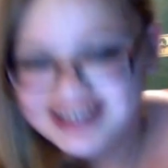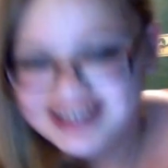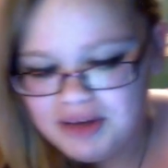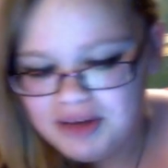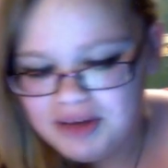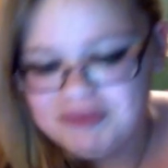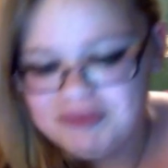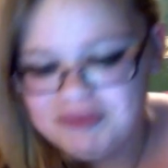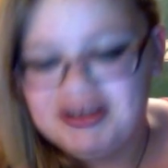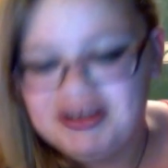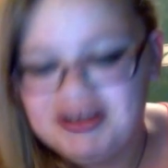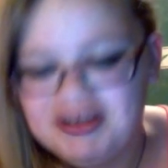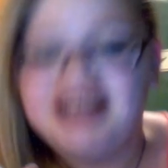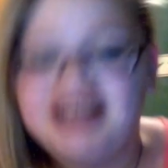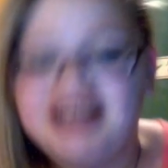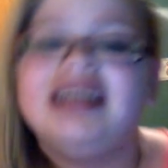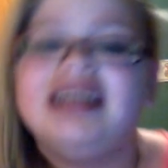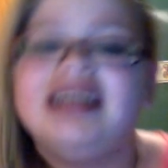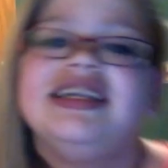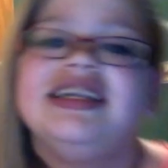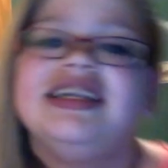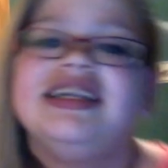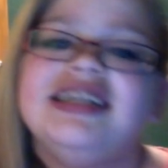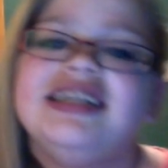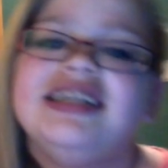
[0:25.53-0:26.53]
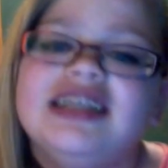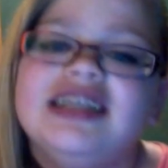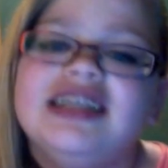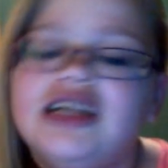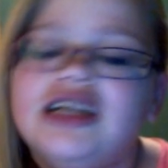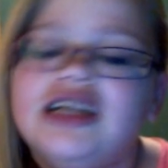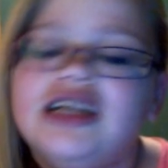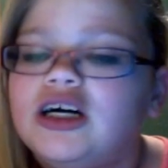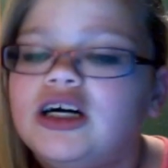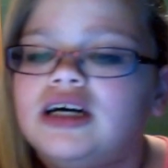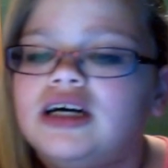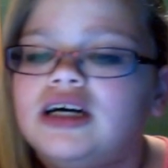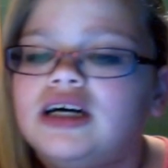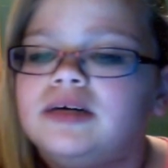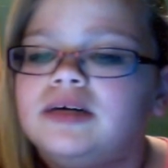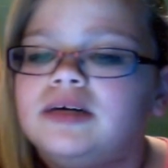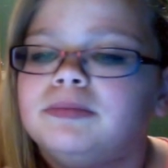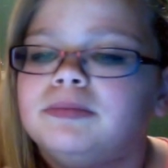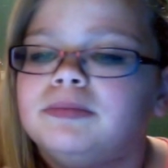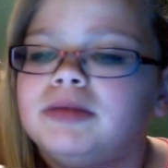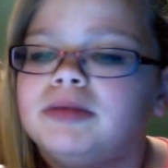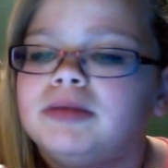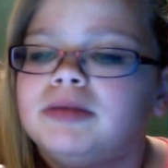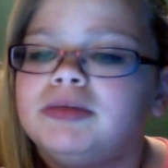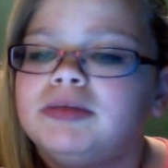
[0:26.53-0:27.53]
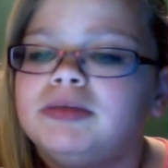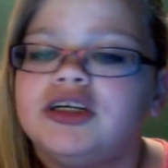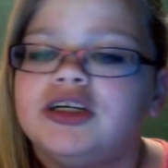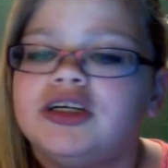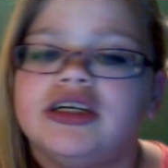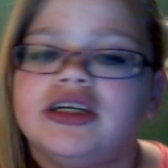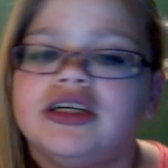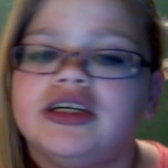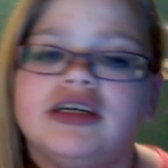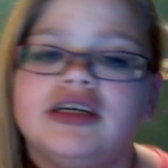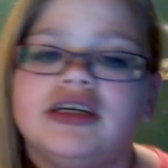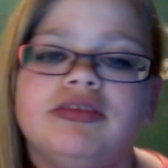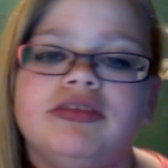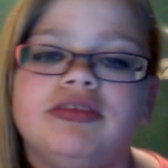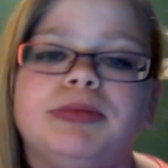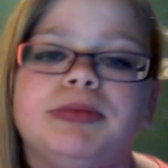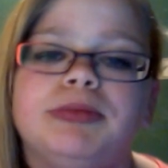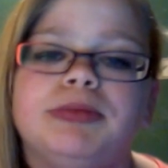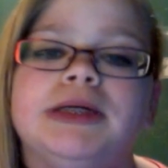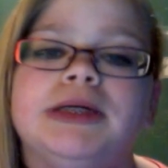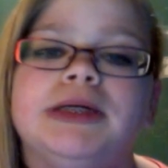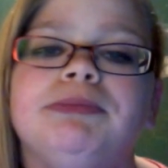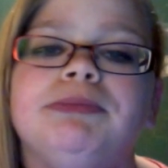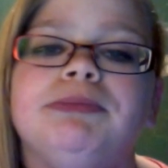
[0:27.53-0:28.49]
but let me try it off. But